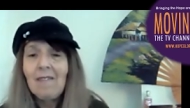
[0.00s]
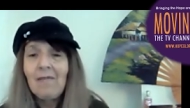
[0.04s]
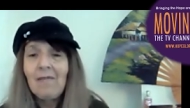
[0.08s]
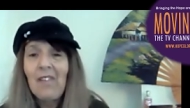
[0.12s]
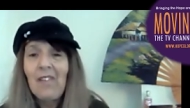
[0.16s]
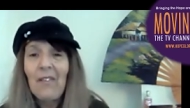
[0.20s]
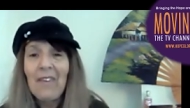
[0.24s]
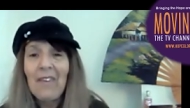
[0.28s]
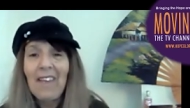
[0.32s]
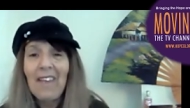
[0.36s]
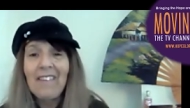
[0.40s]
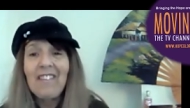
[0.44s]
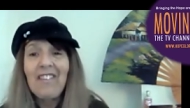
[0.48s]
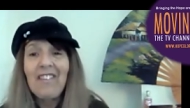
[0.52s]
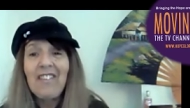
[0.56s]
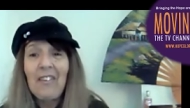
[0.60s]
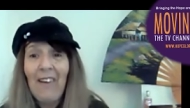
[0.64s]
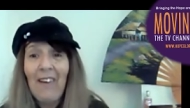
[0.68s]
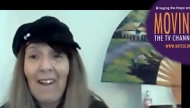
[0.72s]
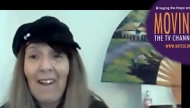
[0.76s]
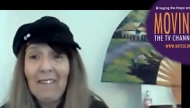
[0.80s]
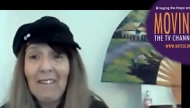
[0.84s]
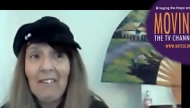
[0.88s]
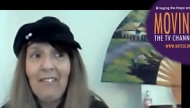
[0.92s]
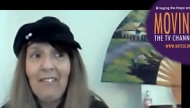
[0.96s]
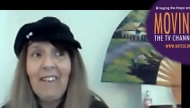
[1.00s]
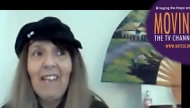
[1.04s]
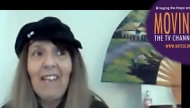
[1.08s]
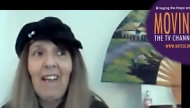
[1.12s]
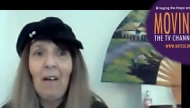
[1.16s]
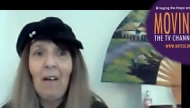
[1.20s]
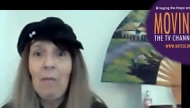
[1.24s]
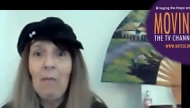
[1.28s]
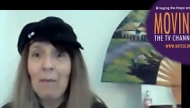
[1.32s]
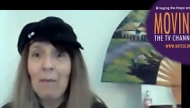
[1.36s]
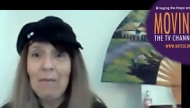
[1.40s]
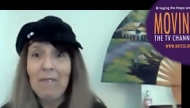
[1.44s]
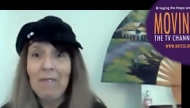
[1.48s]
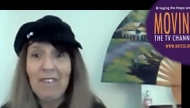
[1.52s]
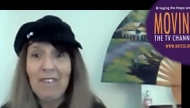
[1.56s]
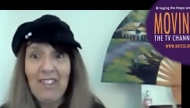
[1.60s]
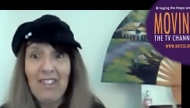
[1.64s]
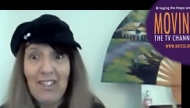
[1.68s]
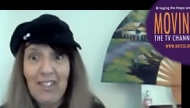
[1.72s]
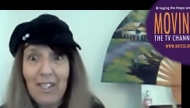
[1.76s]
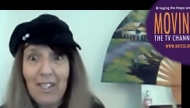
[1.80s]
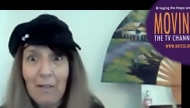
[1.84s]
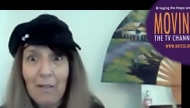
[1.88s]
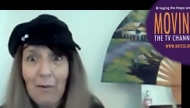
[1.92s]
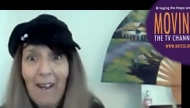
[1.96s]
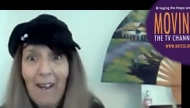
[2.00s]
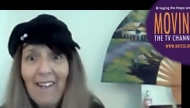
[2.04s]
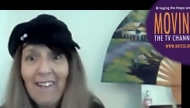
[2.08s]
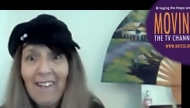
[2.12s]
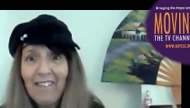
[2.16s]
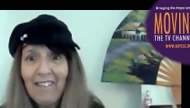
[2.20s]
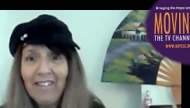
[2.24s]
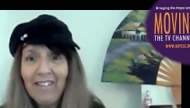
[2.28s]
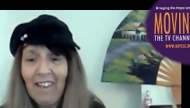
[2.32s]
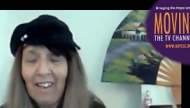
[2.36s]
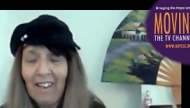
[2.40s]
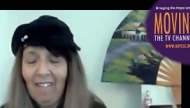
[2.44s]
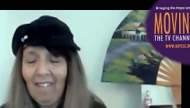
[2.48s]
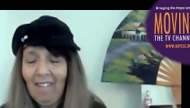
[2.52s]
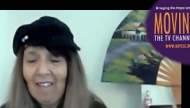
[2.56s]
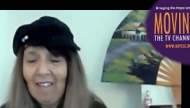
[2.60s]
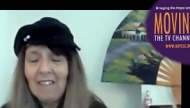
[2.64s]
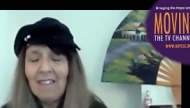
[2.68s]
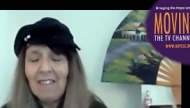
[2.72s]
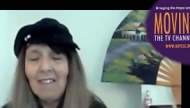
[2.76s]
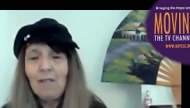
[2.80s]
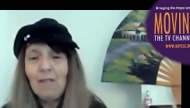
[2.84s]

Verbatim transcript: Don't get too angry. I'm absolutely raging.